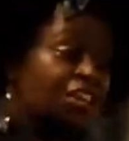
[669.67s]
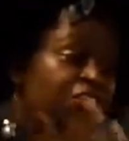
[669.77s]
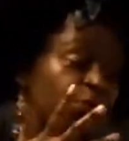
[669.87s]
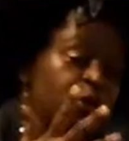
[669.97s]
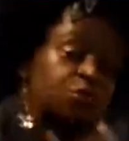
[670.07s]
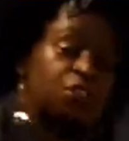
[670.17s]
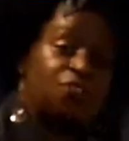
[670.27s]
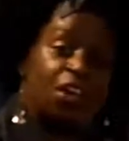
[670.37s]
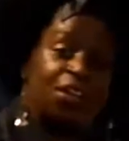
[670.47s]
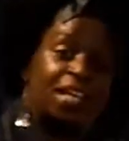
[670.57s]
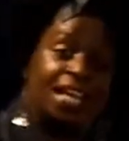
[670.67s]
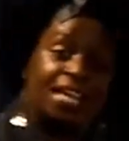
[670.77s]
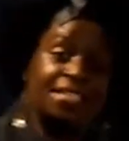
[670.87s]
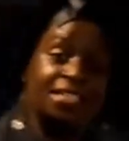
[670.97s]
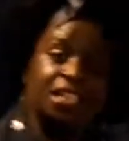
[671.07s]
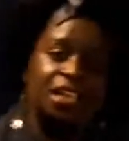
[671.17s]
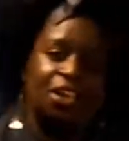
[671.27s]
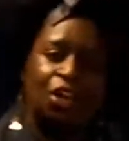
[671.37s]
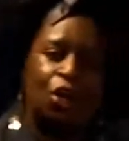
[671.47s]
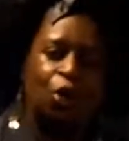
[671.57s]
it through to the very end,
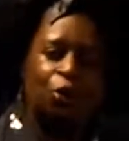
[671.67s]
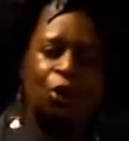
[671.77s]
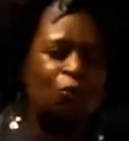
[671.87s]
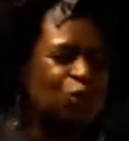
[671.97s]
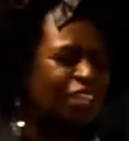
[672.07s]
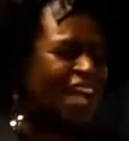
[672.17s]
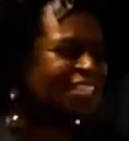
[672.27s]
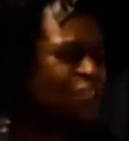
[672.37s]
you'll realize